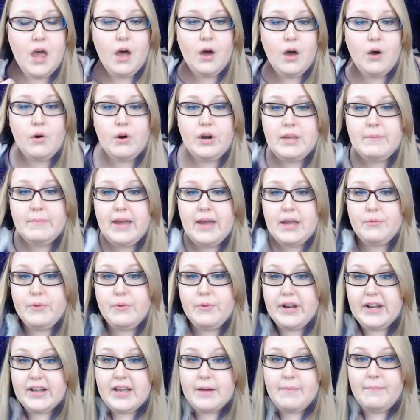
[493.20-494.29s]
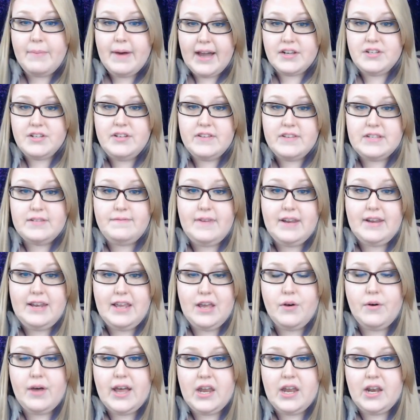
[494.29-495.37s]
or you might want to come back to this
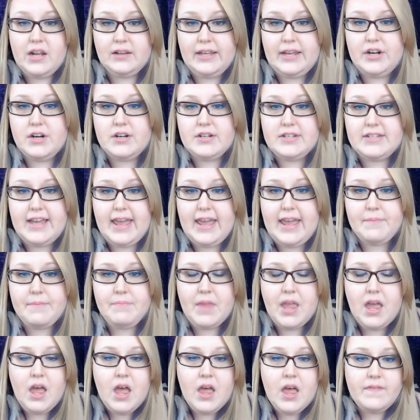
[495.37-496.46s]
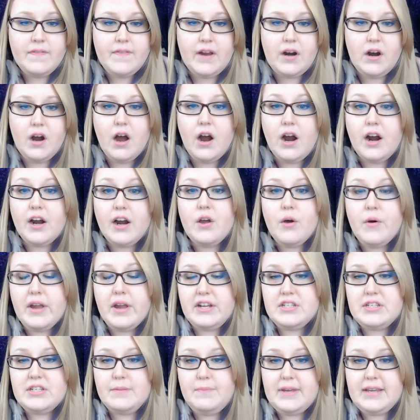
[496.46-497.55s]
video at a later date. There are going
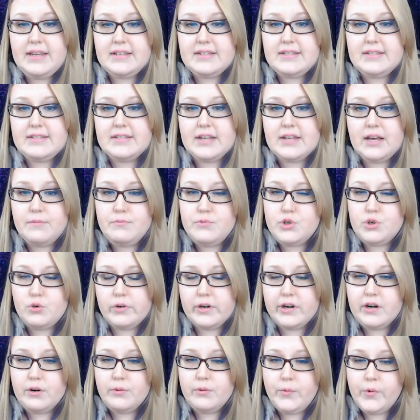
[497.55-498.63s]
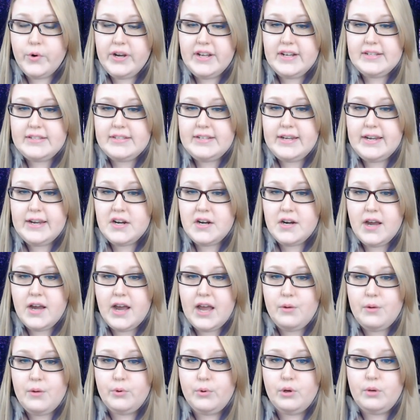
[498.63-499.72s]
to be some trigger warnings here. I
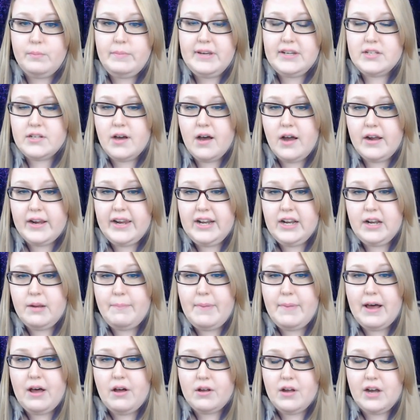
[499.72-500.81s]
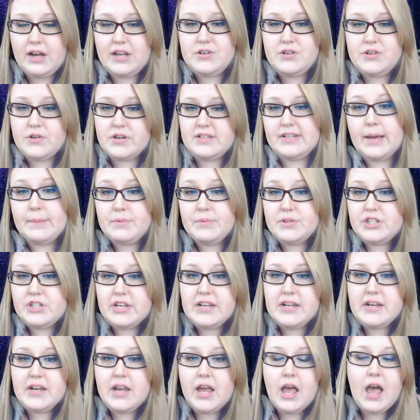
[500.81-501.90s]
will be talking about
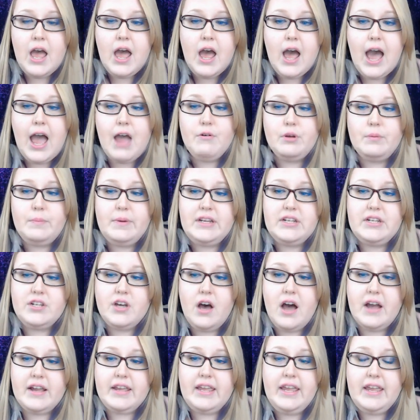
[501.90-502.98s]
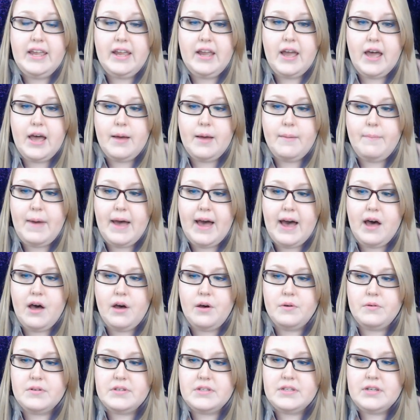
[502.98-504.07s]
contraception. I will be talking
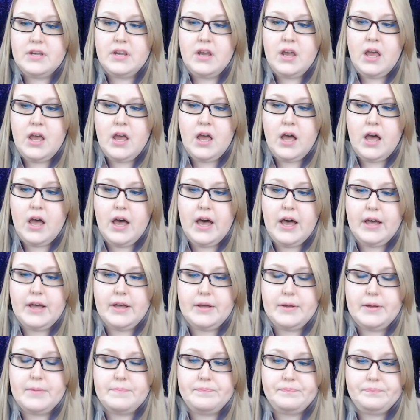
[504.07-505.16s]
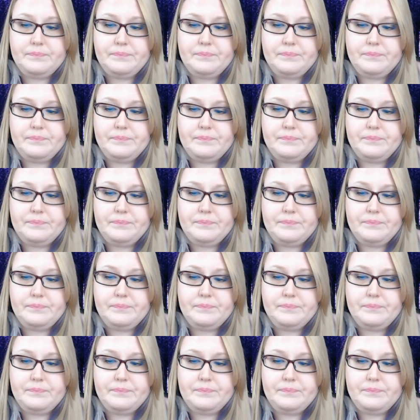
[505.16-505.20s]
about um,